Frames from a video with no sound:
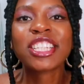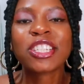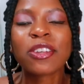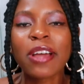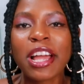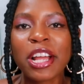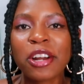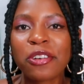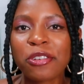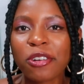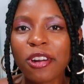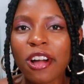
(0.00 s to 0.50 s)
So
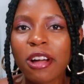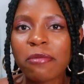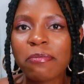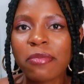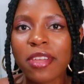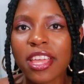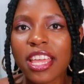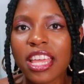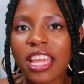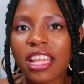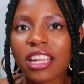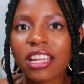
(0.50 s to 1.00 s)
I grew up
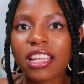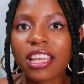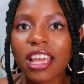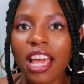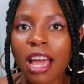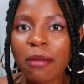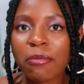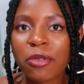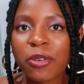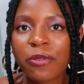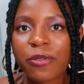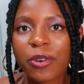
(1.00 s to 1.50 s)
in
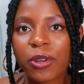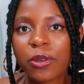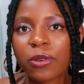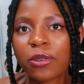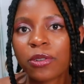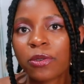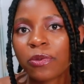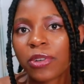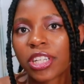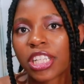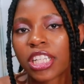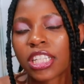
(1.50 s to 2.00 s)

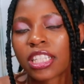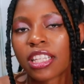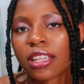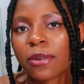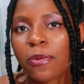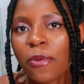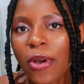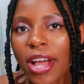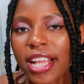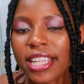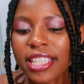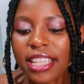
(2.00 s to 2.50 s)
Cameroon, which is
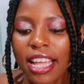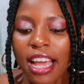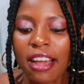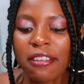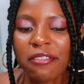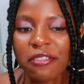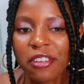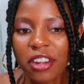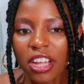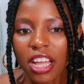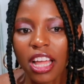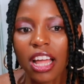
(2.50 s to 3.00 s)
in West
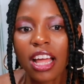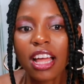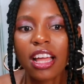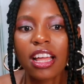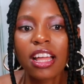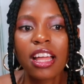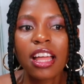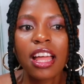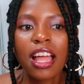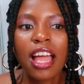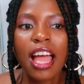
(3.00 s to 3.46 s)
Africa.